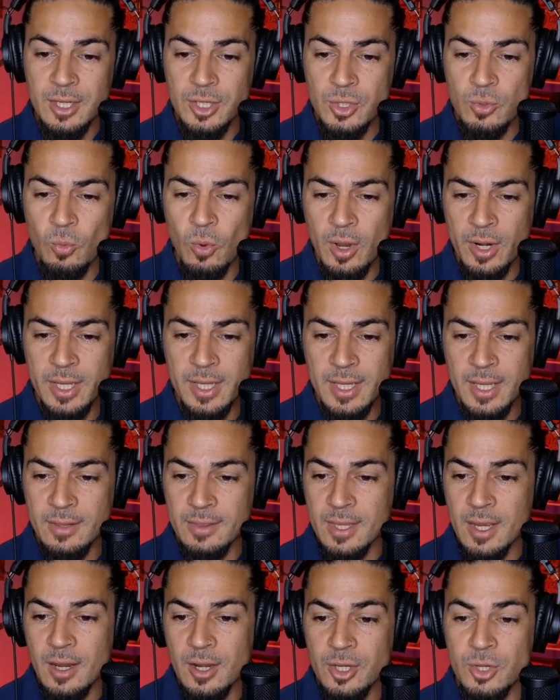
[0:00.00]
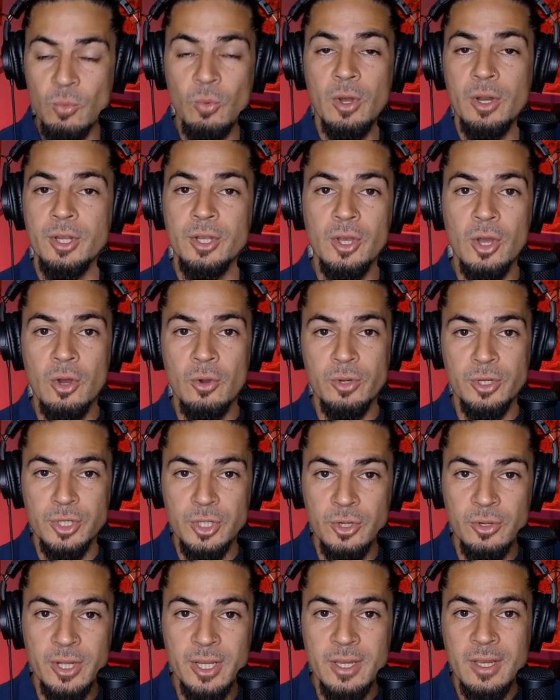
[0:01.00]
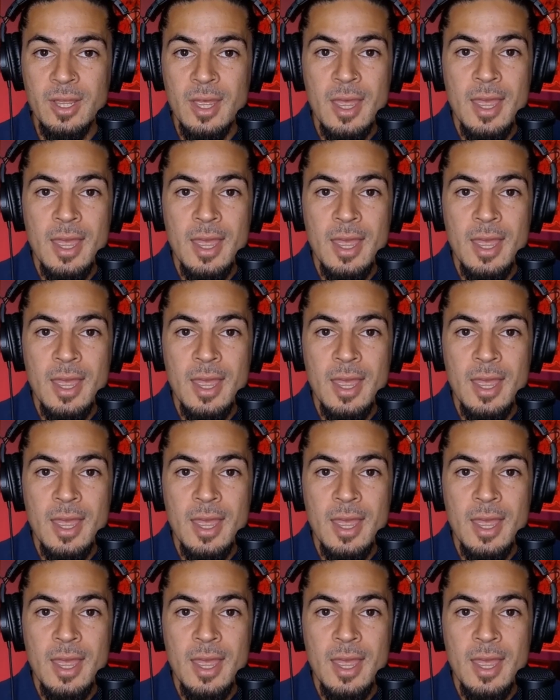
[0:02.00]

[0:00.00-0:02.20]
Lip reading: you want to get there, you want to go and do it.